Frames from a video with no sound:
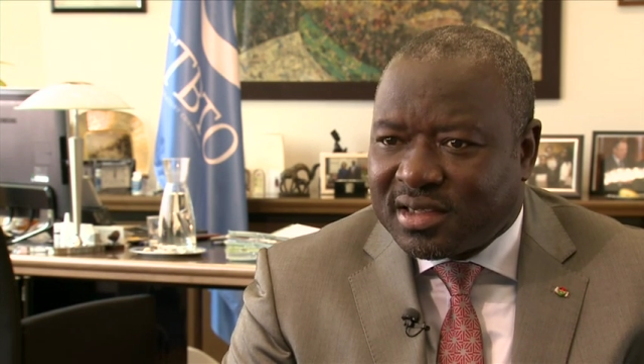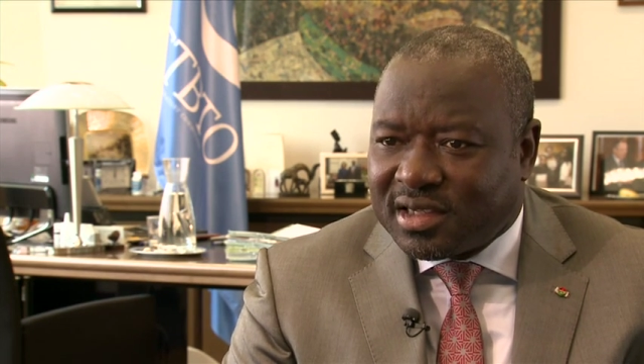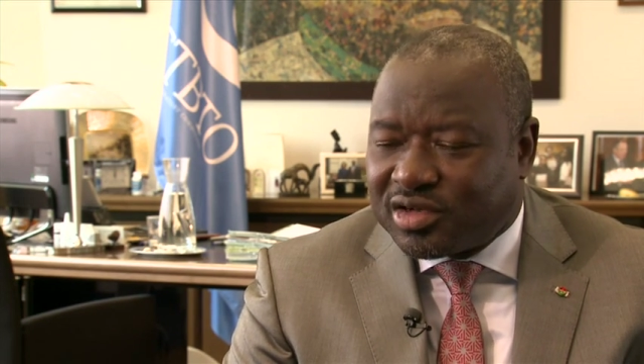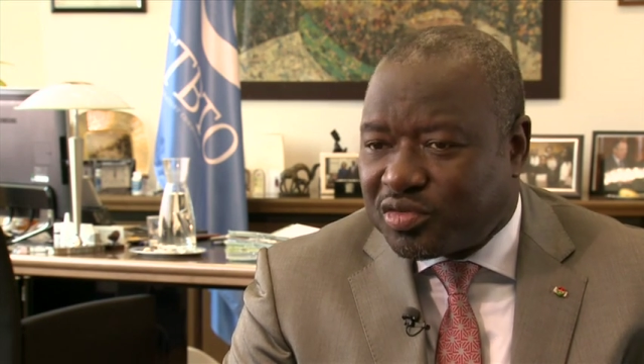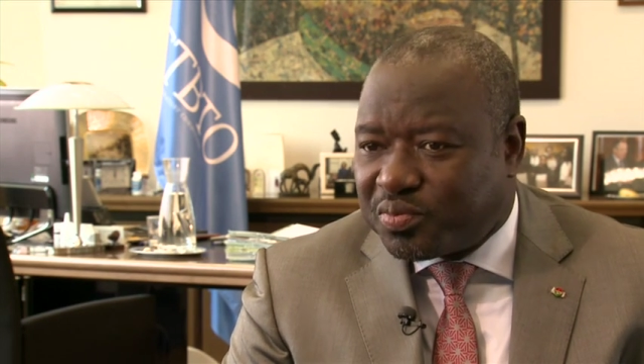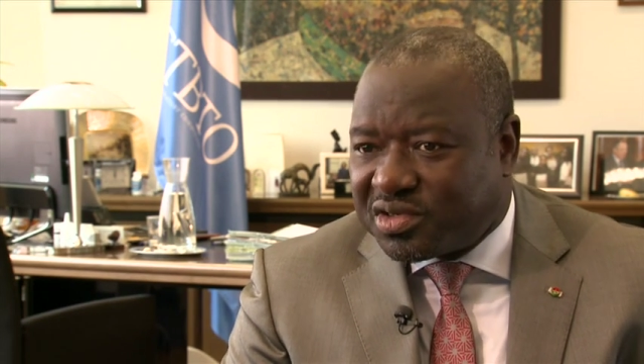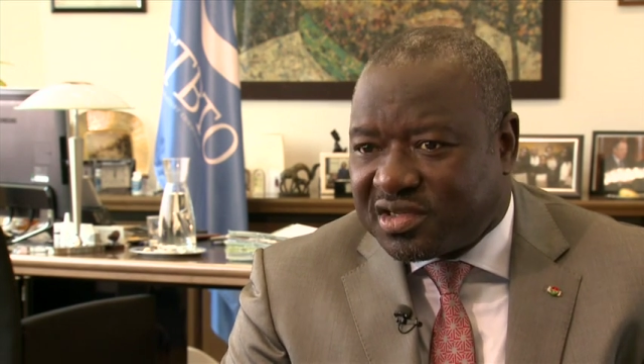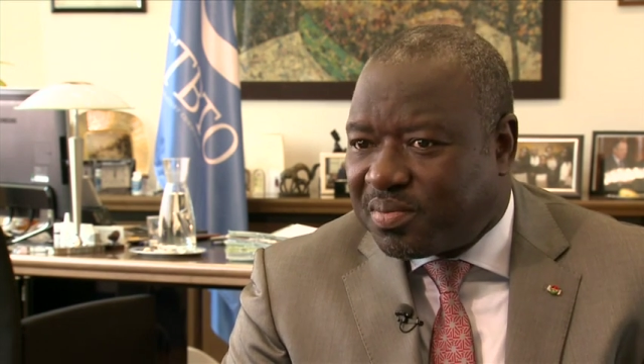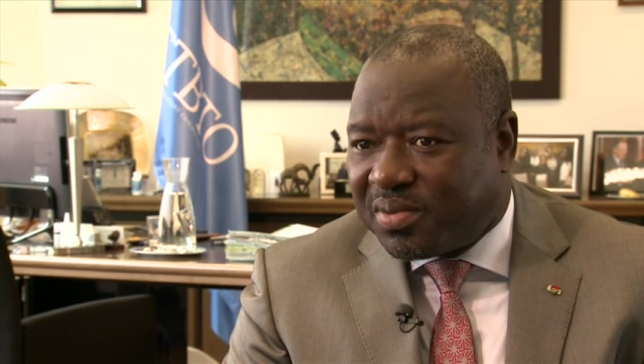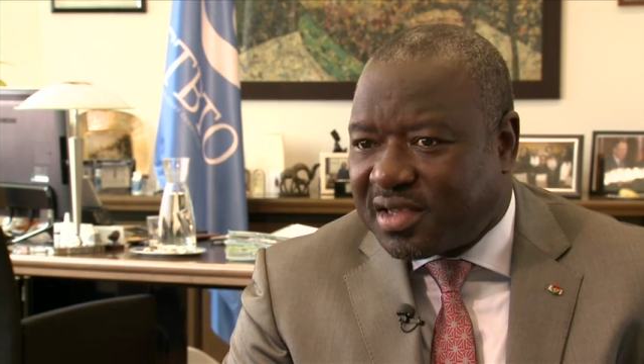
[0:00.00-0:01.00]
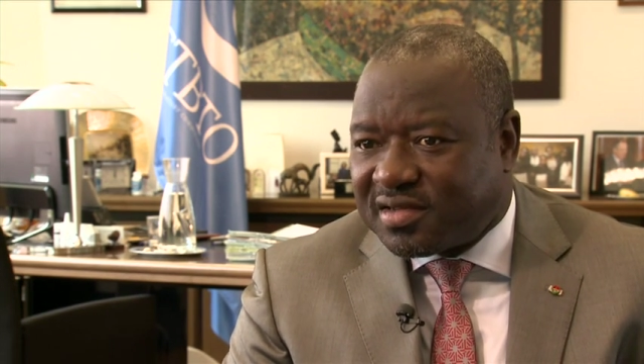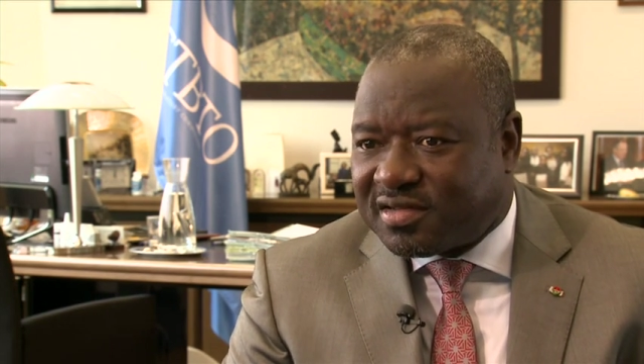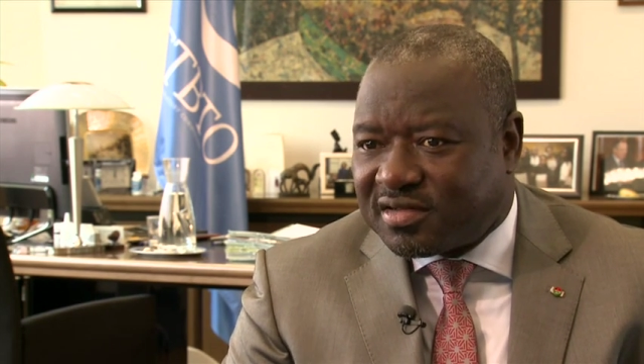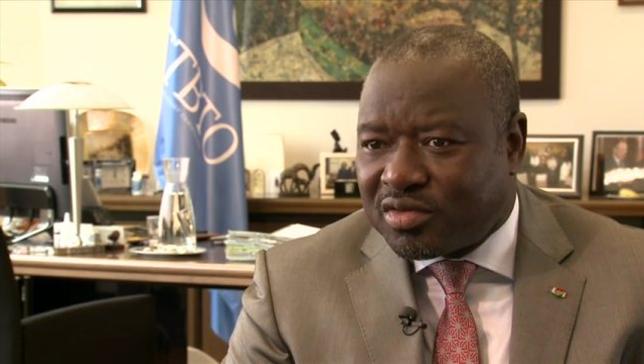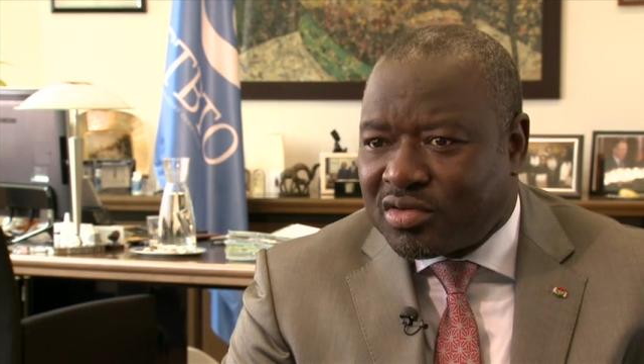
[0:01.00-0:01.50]
uh, to put in
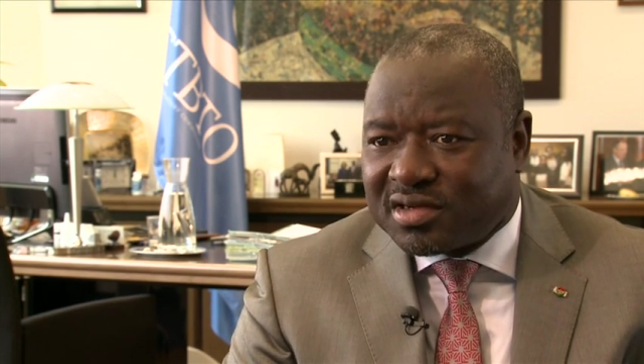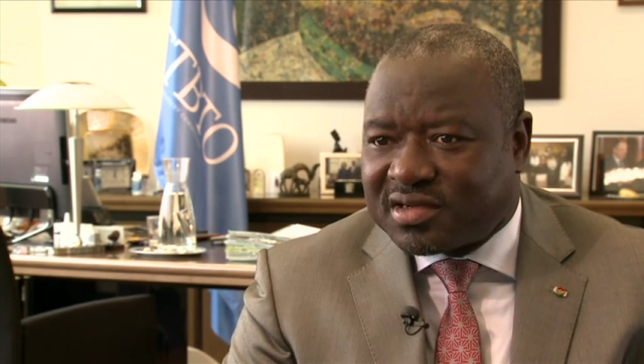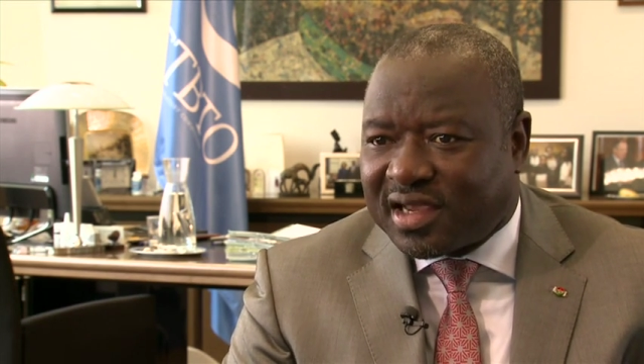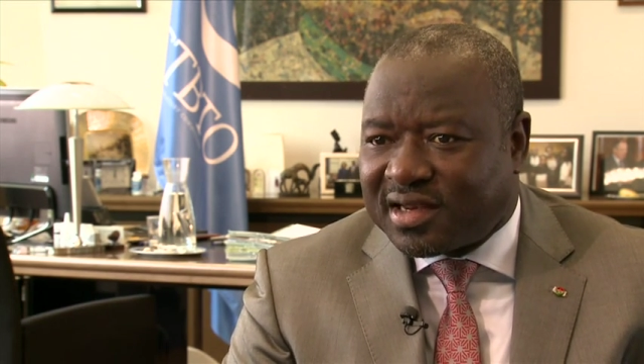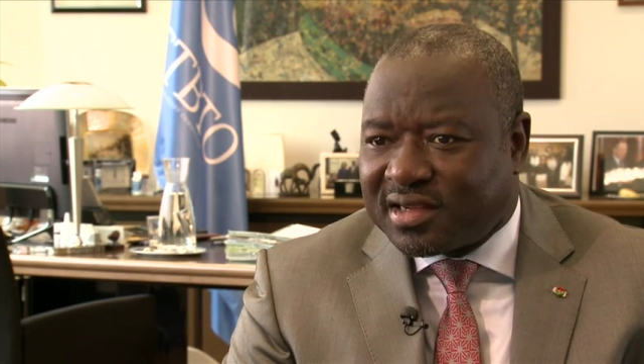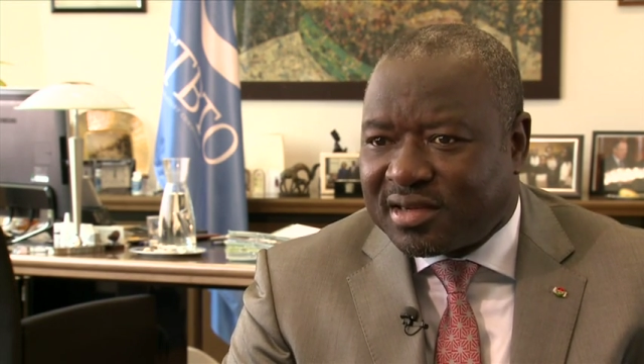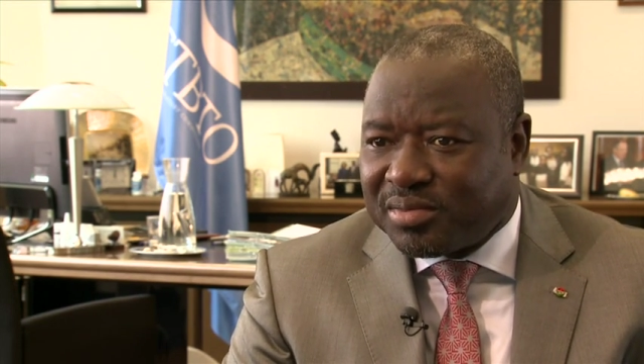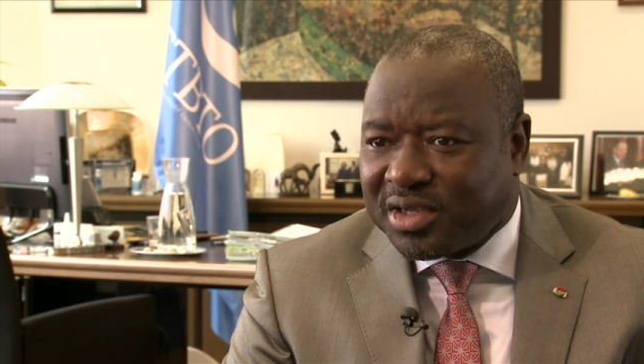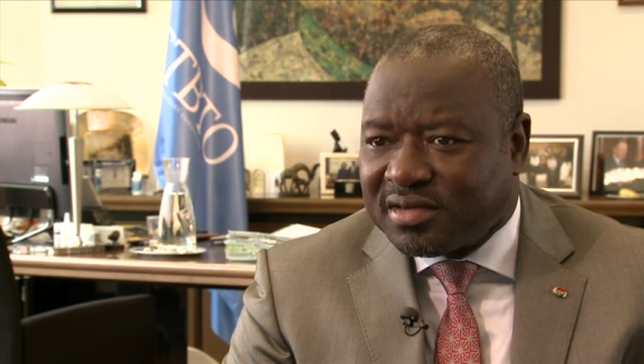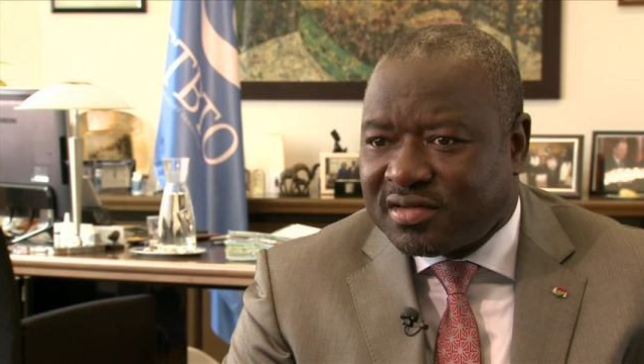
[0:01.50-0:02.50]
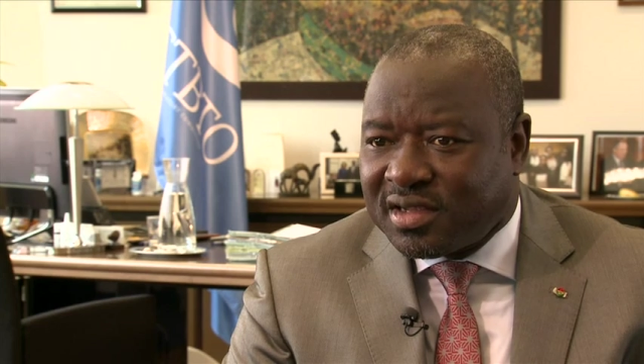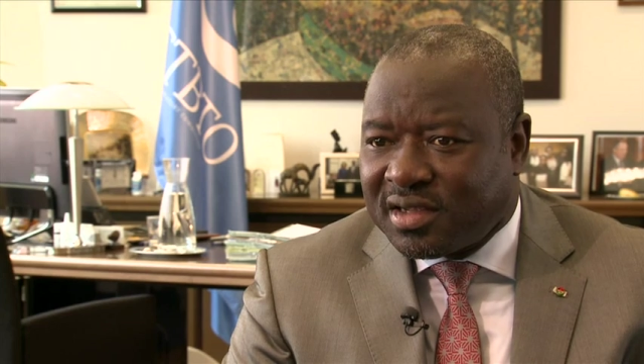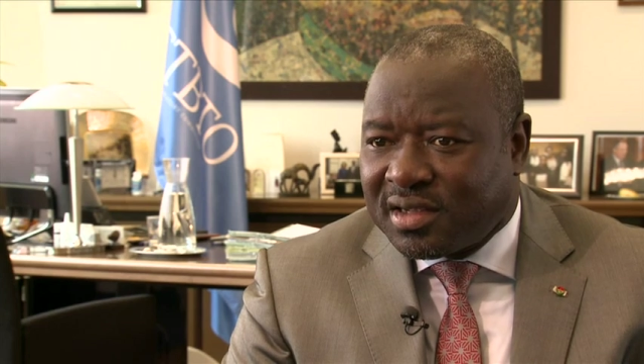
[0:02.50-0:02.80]
place all the technical means.